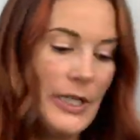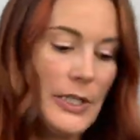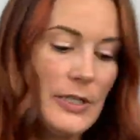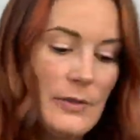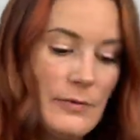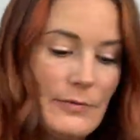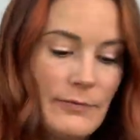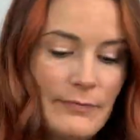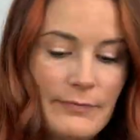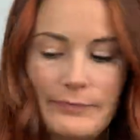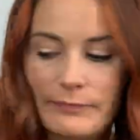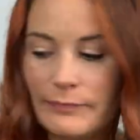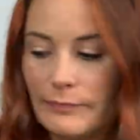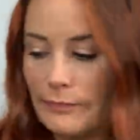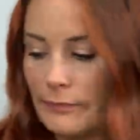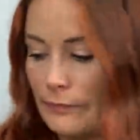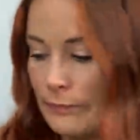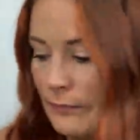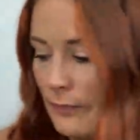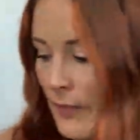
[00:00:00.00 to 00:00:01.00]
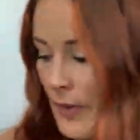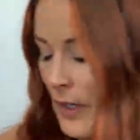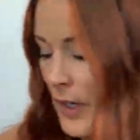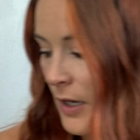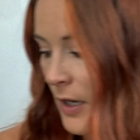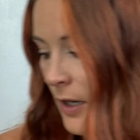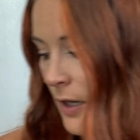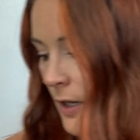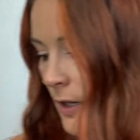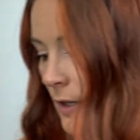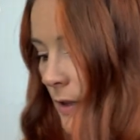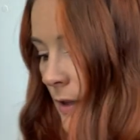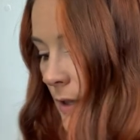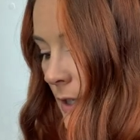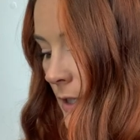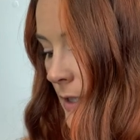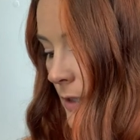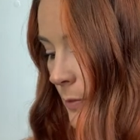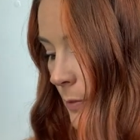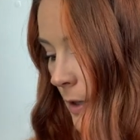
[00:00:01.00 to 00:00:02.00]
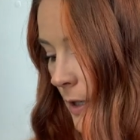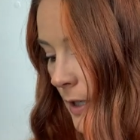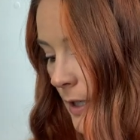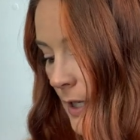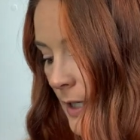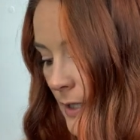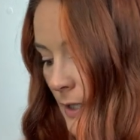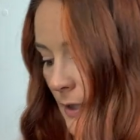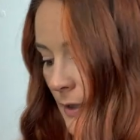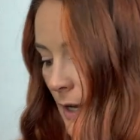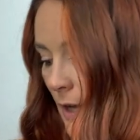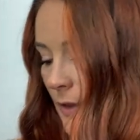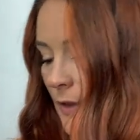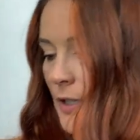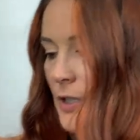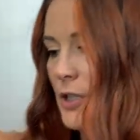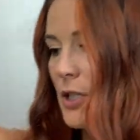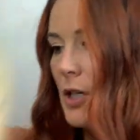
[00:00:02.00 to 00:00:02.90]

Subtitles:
cute. This one is another